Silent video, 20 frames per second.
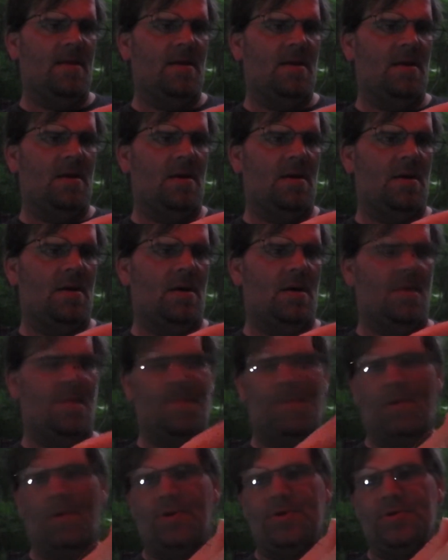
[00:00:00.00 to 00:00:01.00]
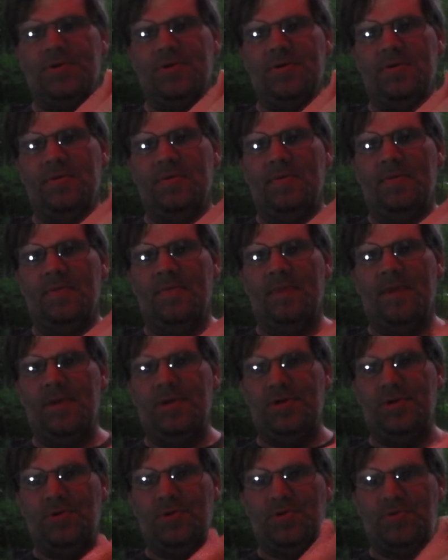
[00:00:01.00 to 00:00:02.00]
uh, a person that
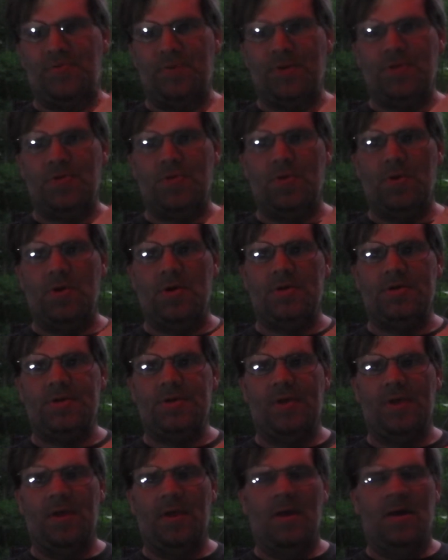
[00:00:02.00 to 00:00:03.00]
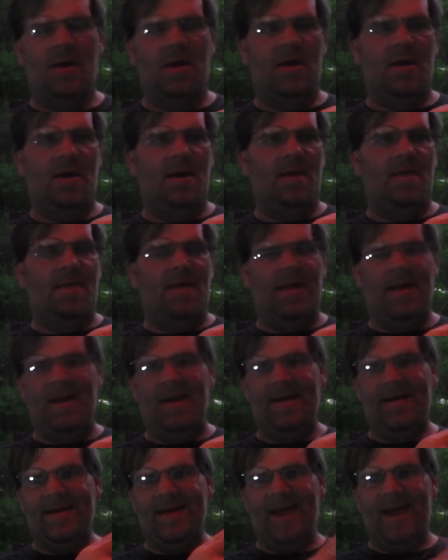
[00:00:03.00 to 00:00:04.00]
she was friends with that
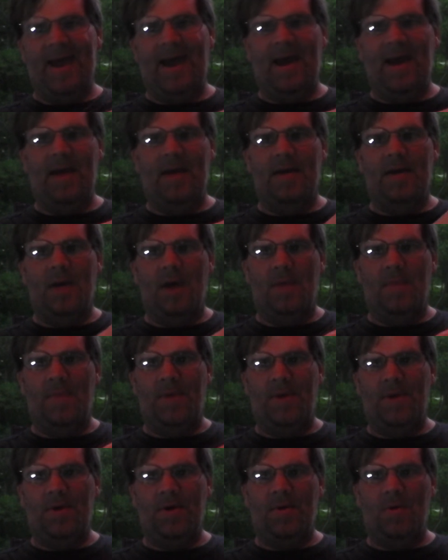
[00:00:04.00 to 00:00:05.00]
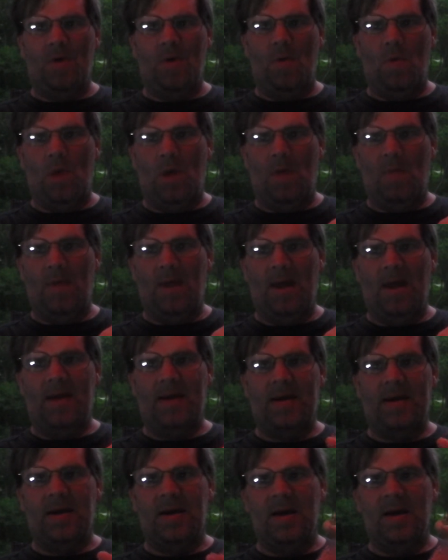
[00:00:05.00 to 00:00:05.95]
had died a period a while back,